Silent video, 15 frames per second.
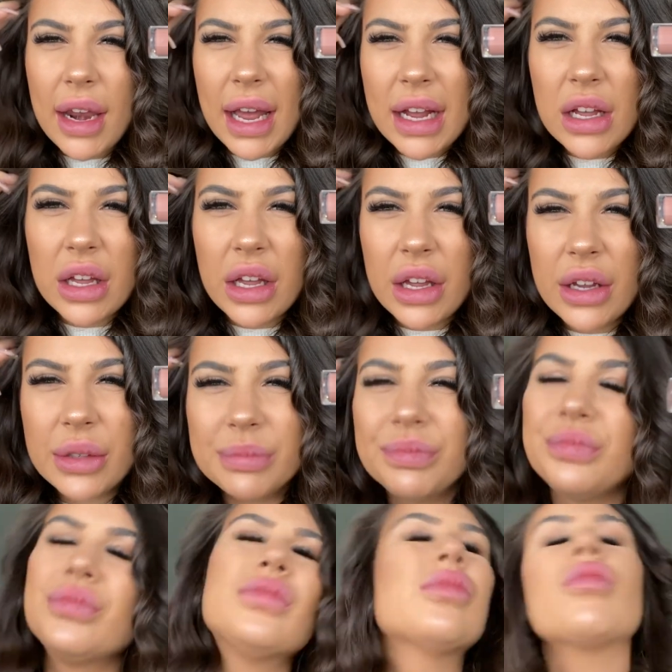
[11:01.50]
like a
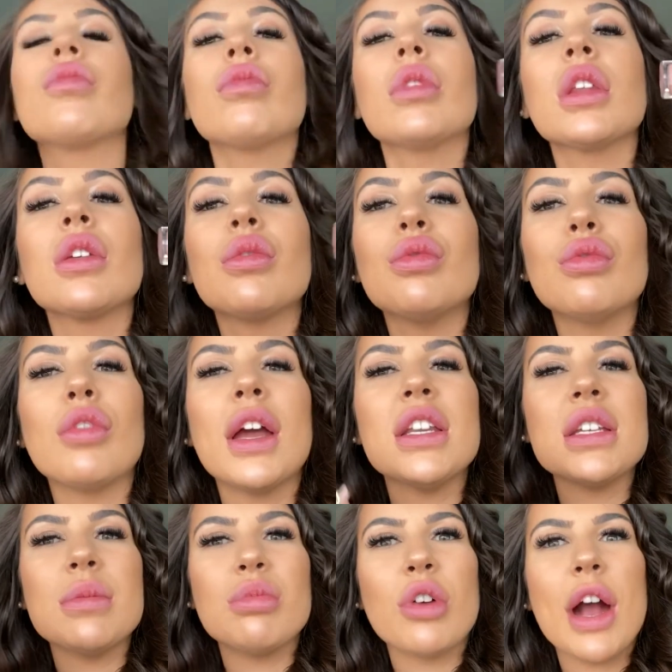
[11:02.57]

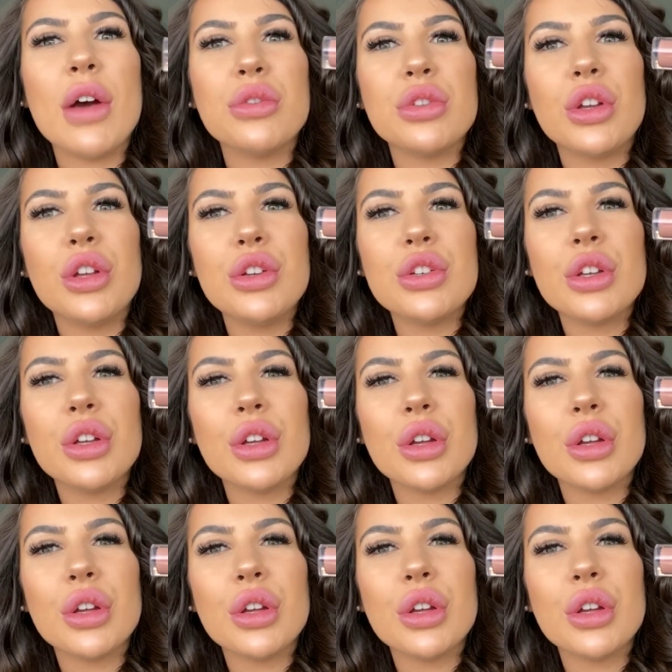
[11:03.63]
reddy brown nude.